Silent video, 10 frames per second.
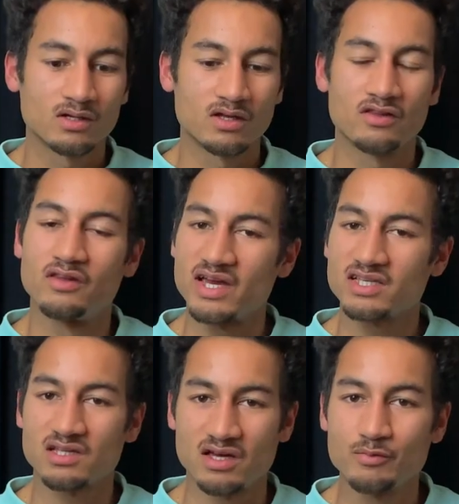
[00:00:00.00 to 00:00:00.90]
In the
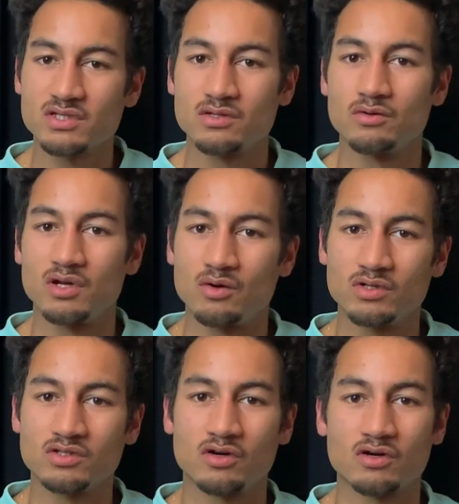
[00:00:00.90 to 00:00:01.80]
next episode, I
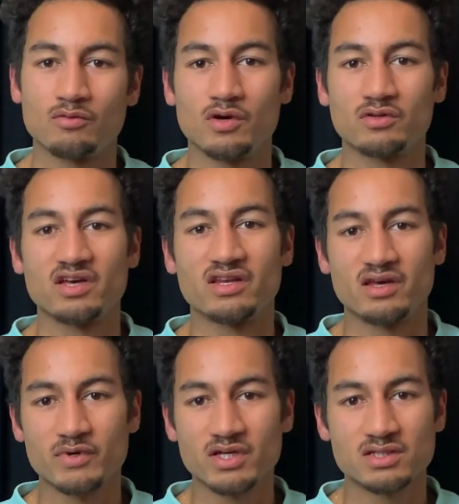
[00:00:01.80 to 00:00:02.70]
will talk about
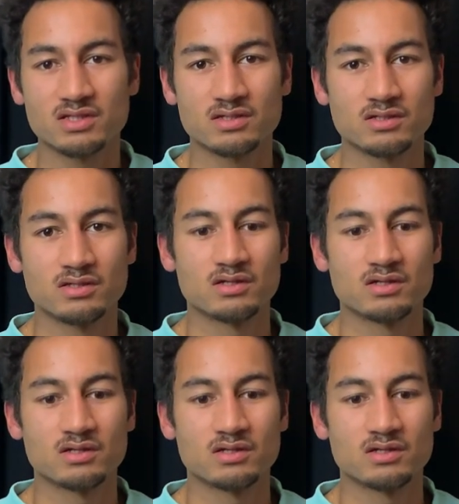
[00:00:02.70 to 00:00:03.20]
dynamics.